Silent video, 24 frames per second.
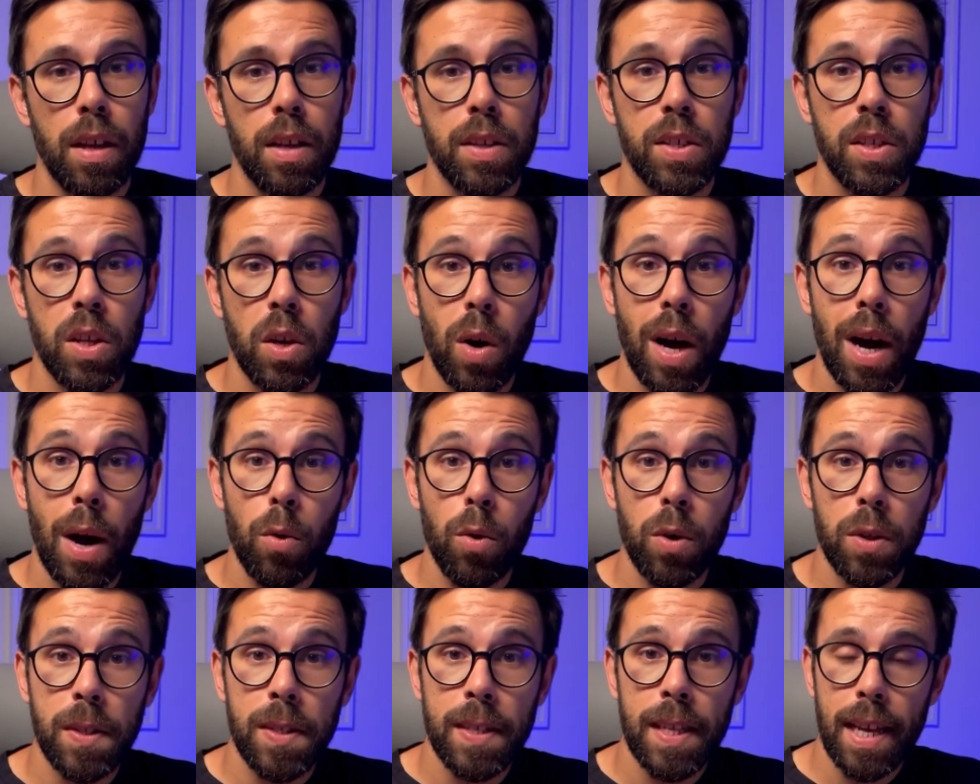So I
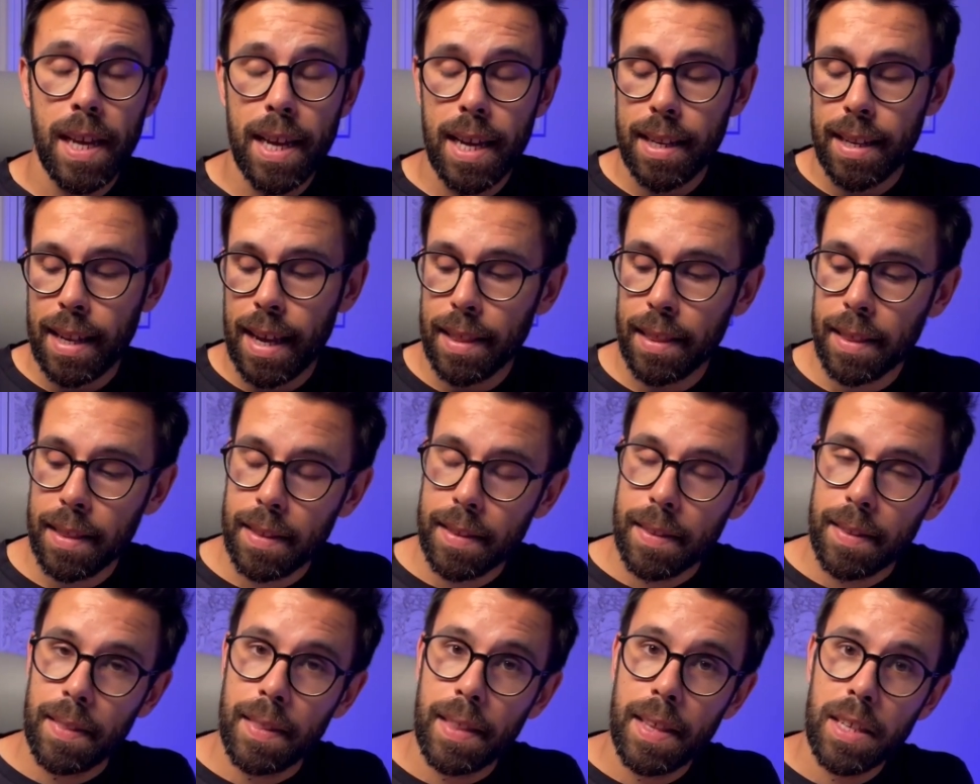would say that
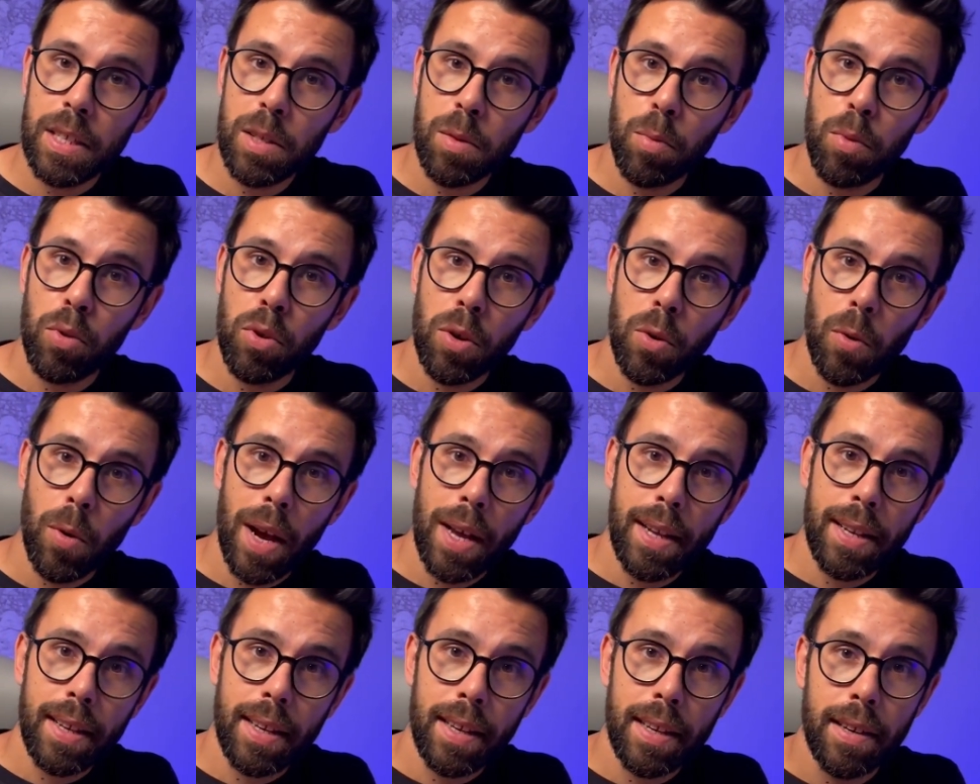this book
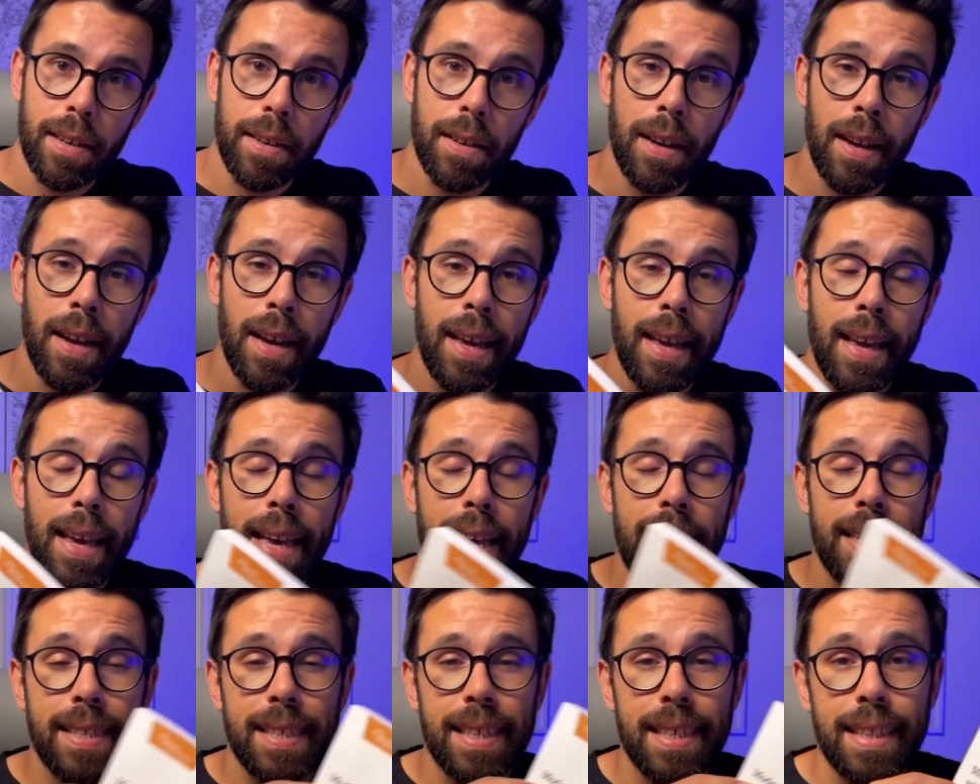right here
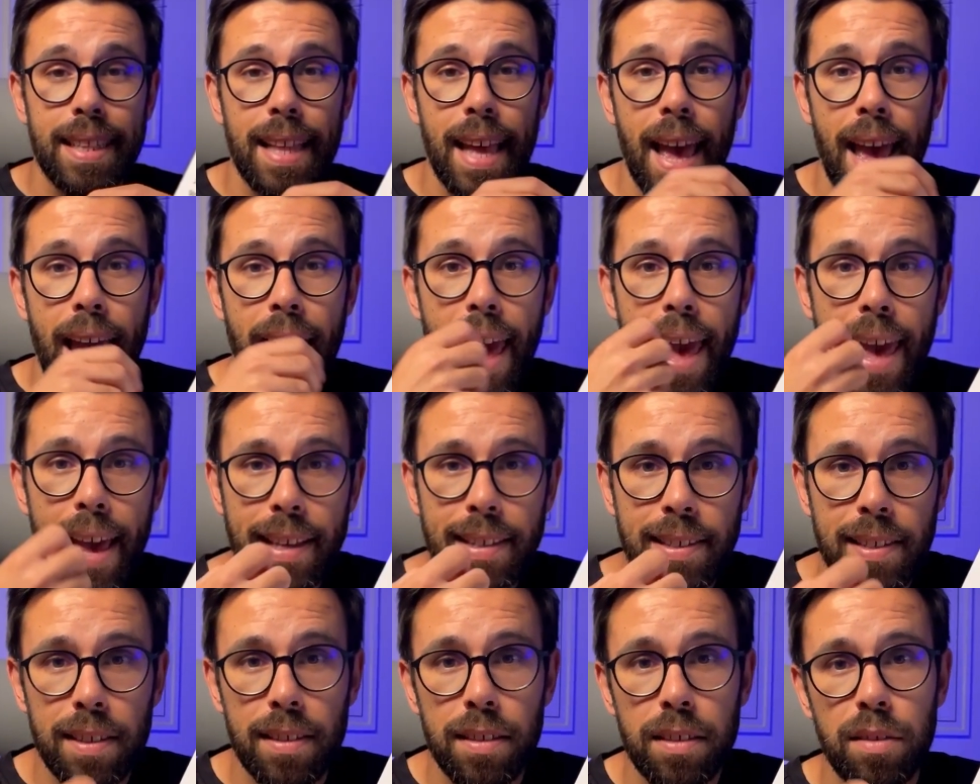is an
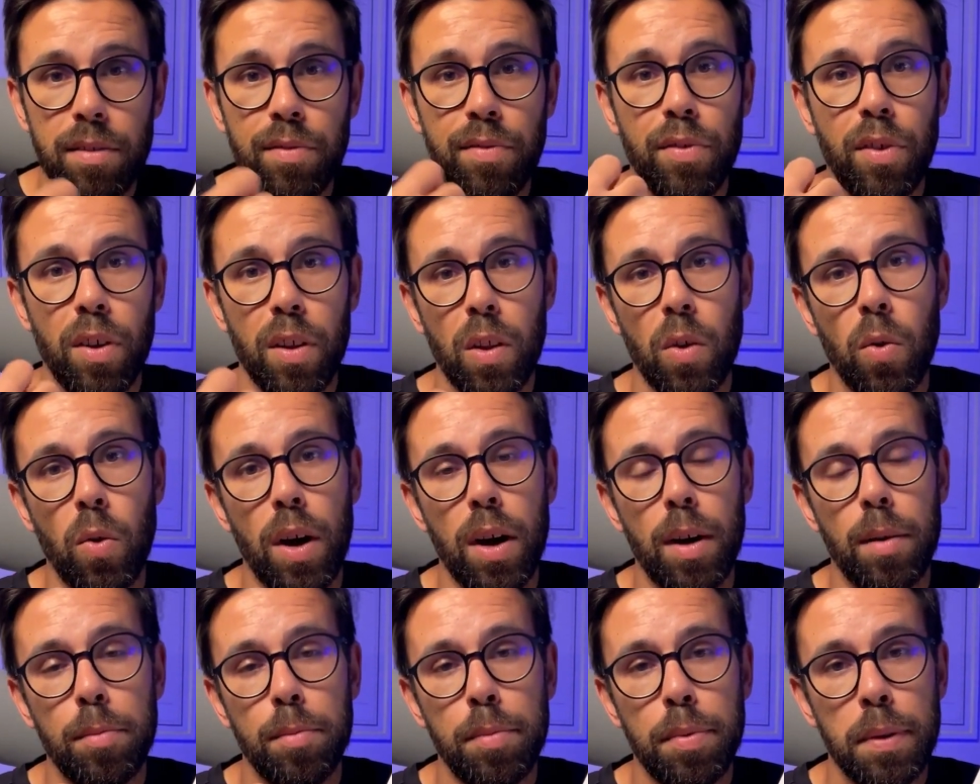excellent
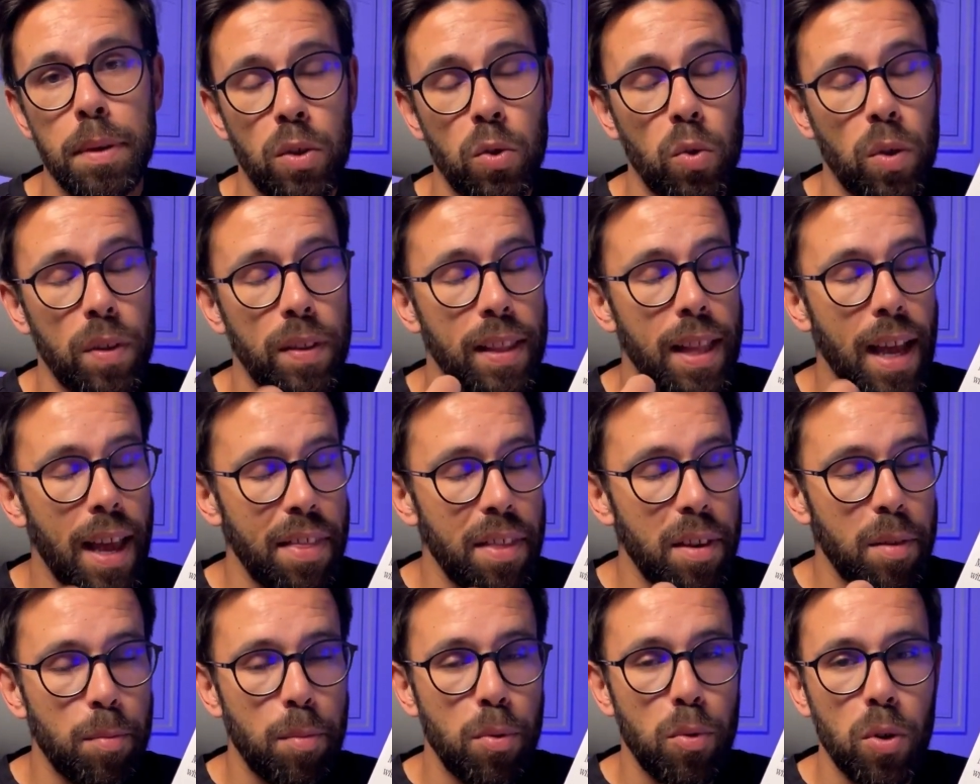follow-up to
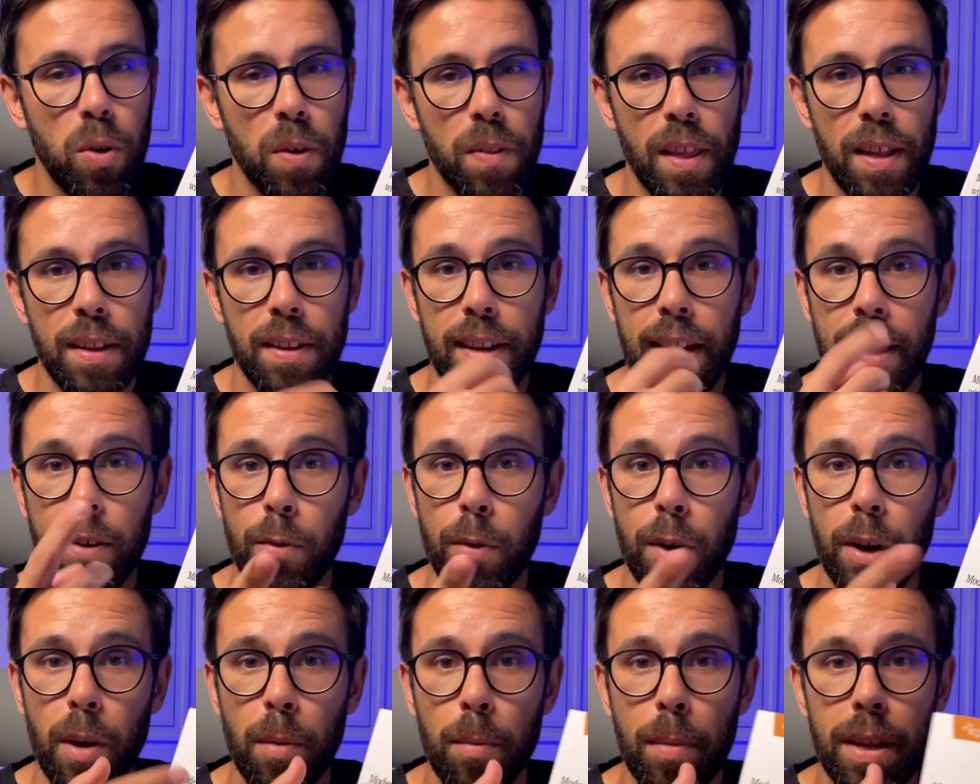another book that I
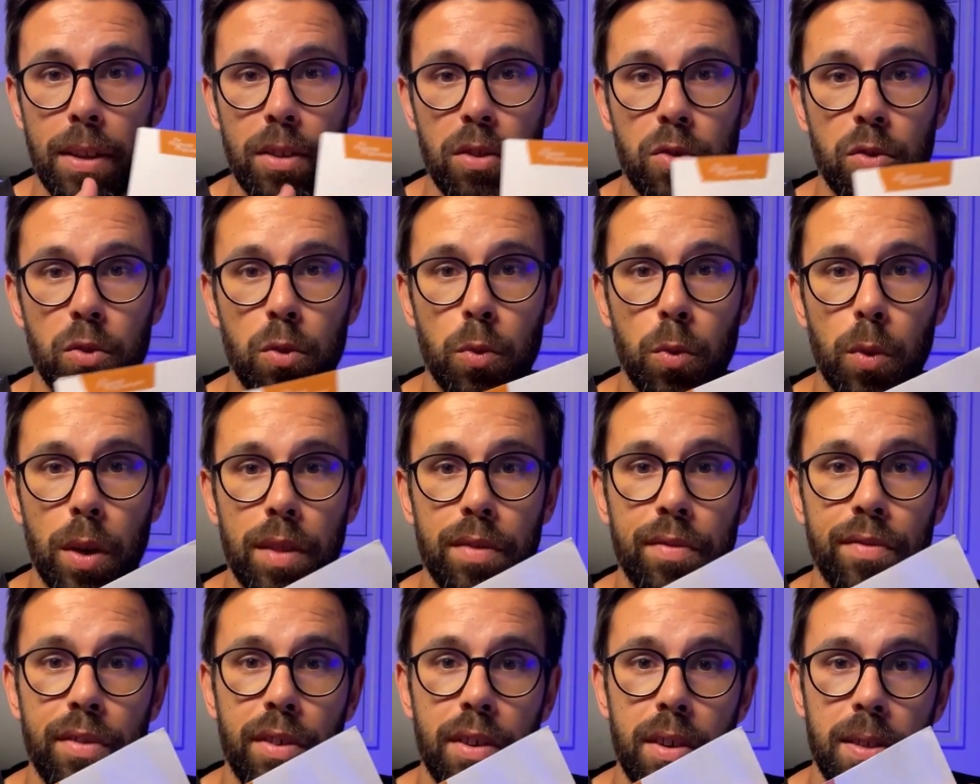recommend you to read
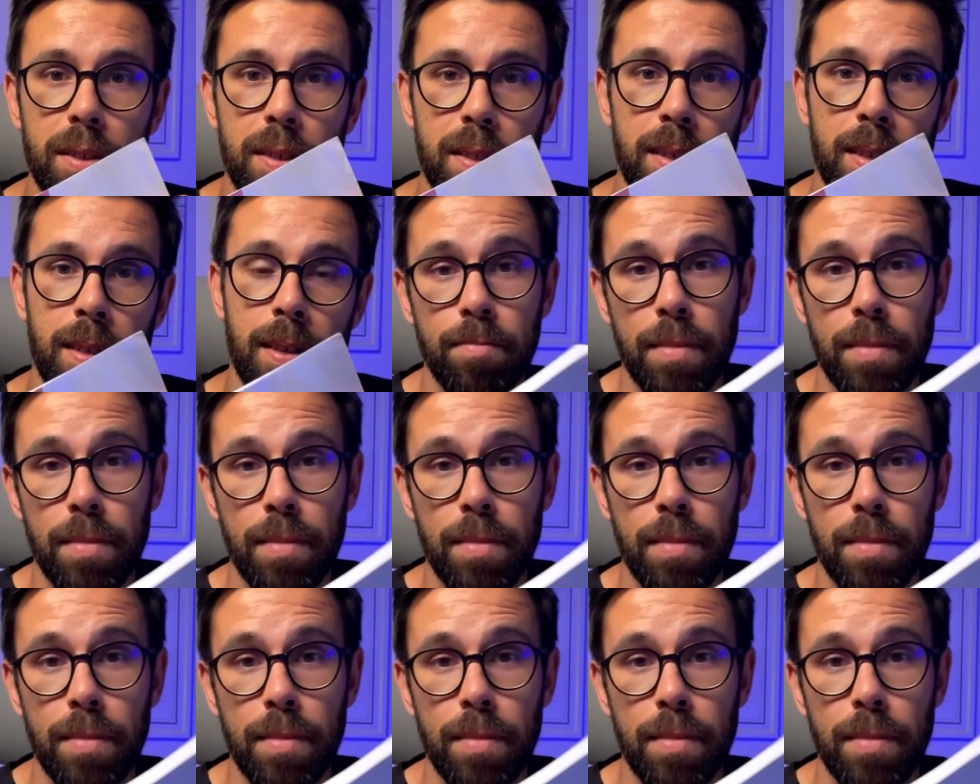first.